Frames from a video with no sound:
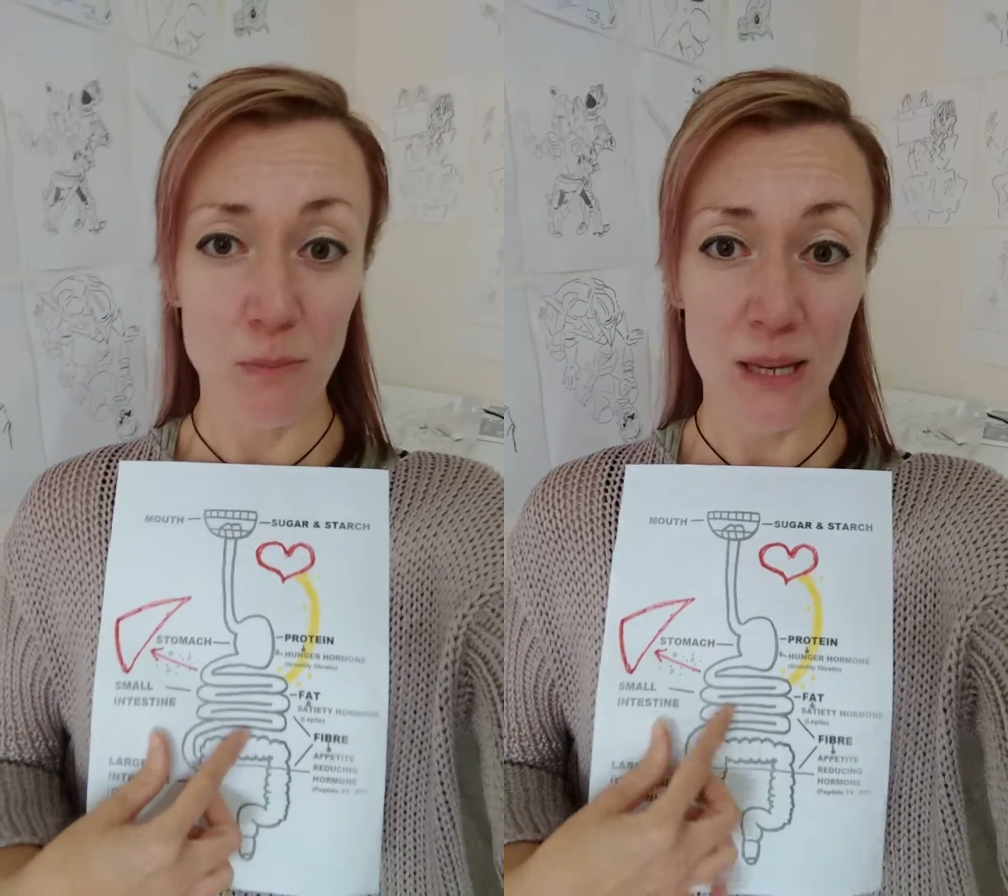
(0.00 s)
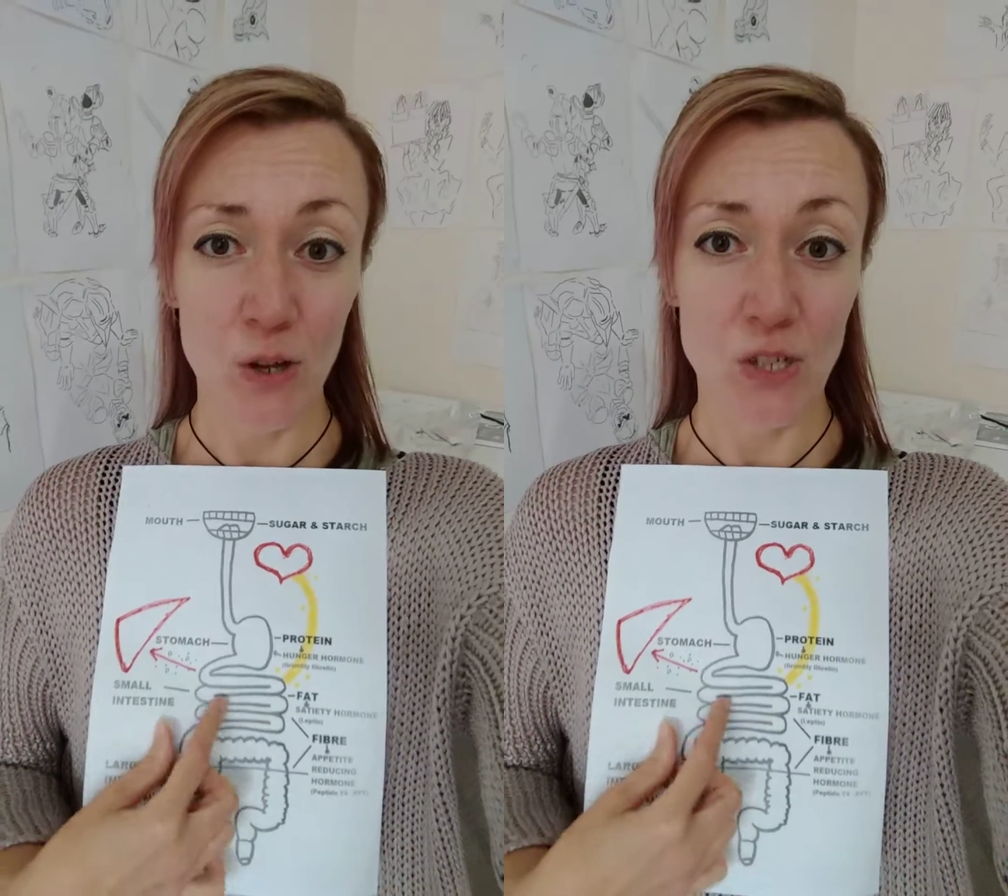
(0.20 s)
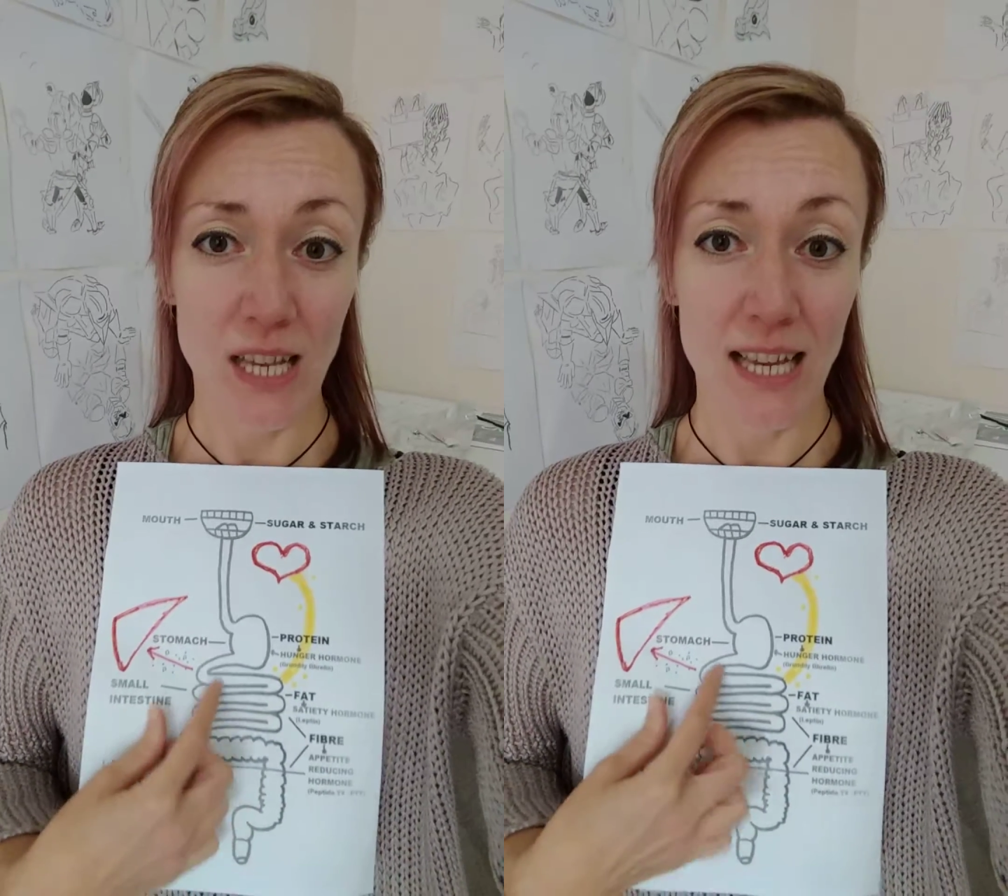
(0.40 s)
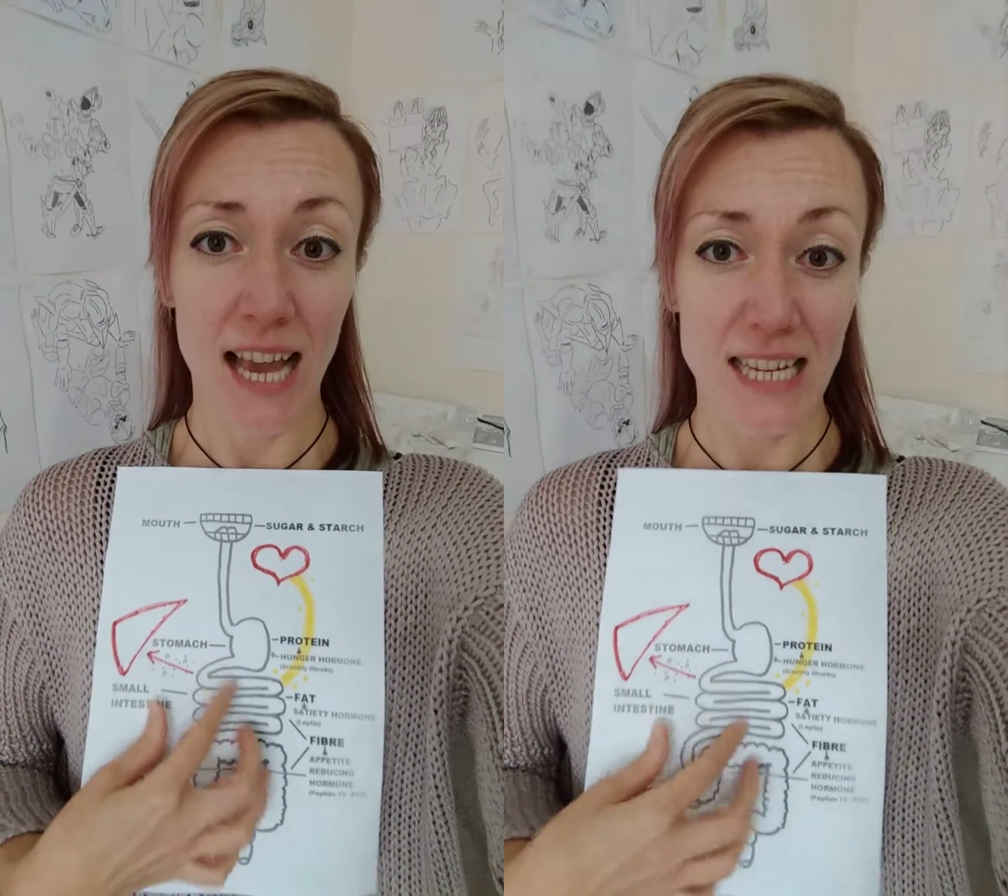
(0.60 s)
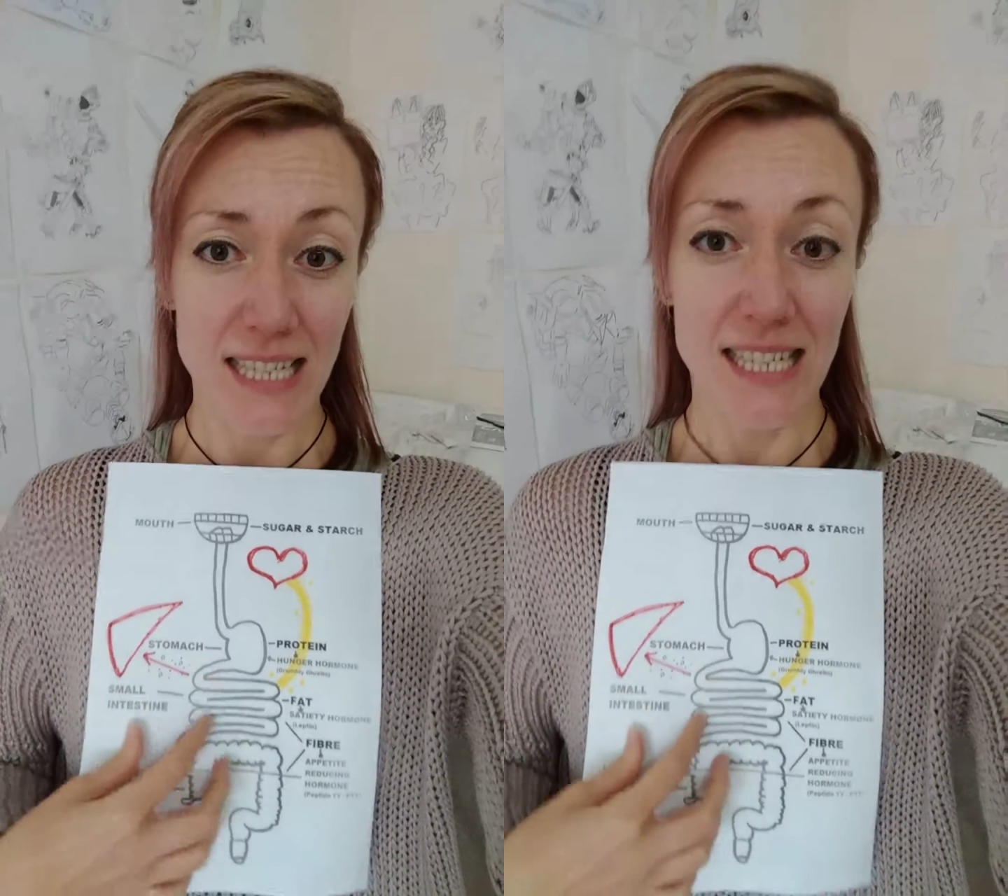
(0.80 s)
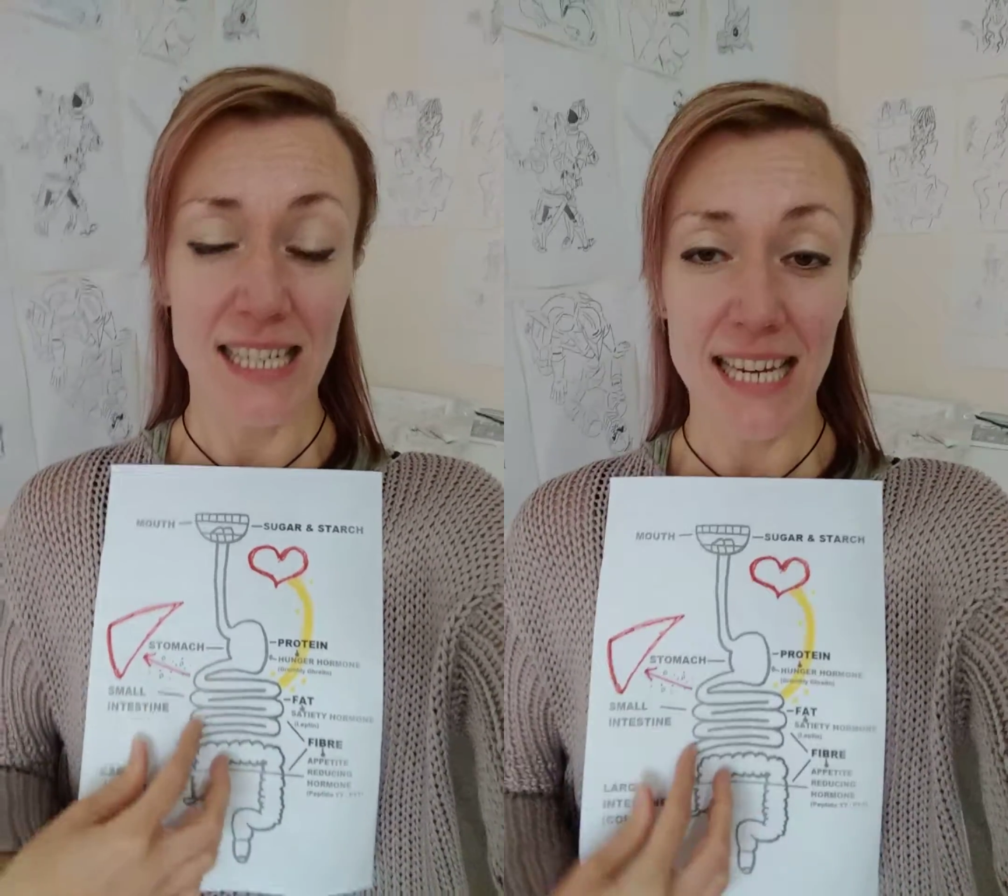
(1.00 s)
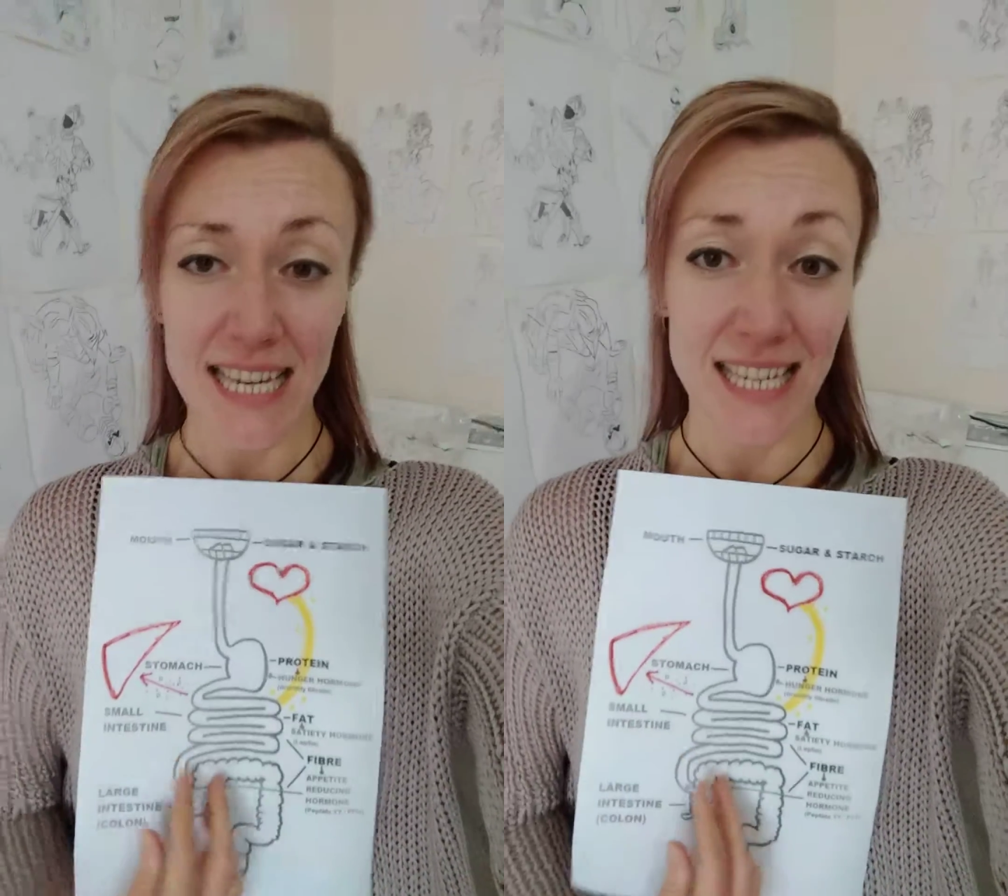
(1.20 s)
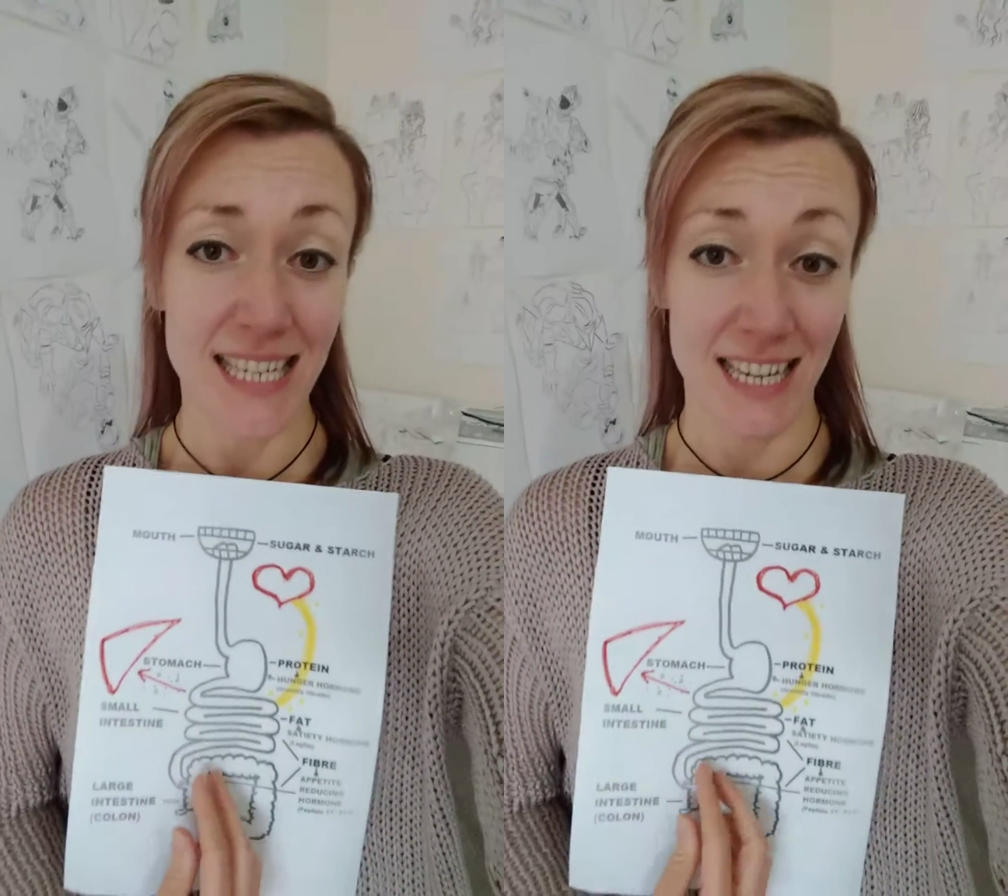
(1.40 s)
because in case it's
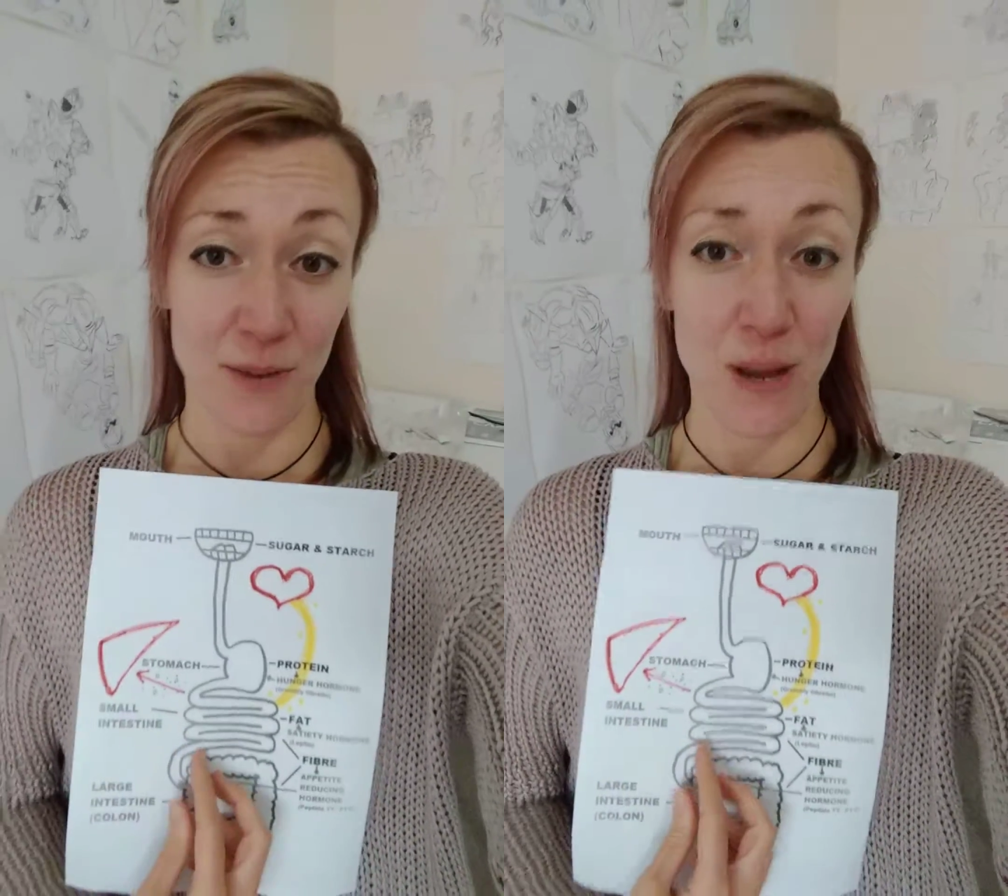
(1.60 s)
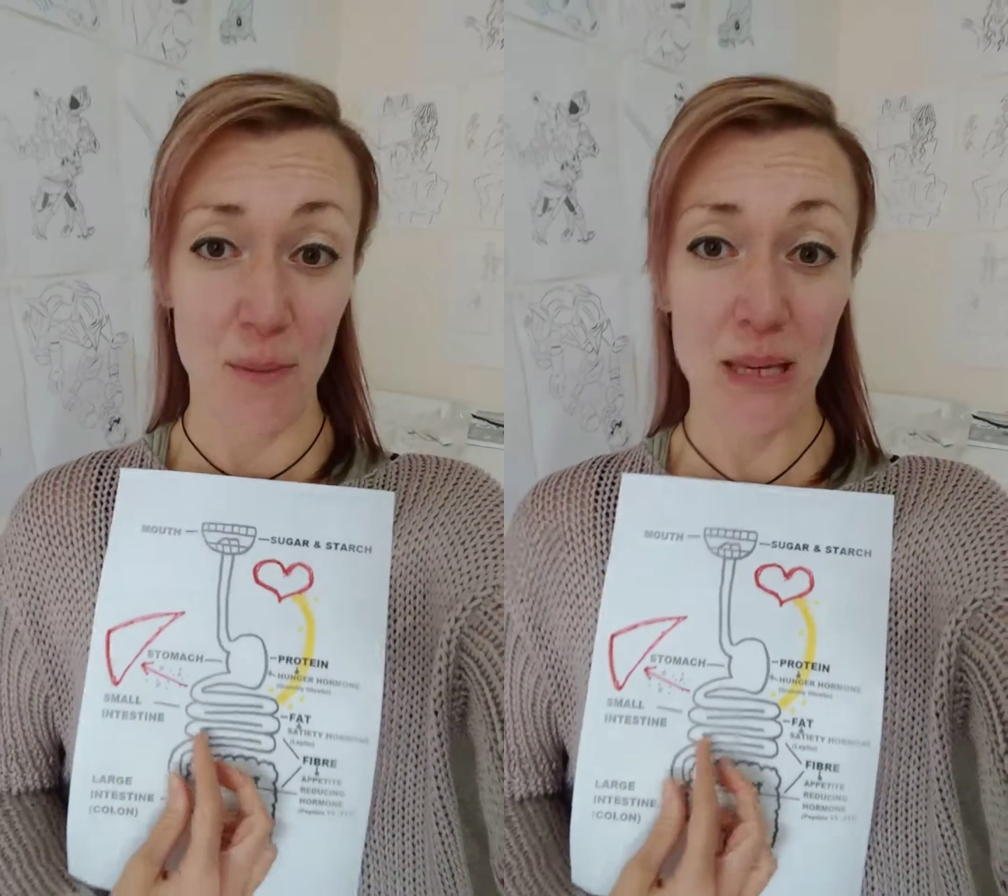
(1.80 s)
needed anywhere,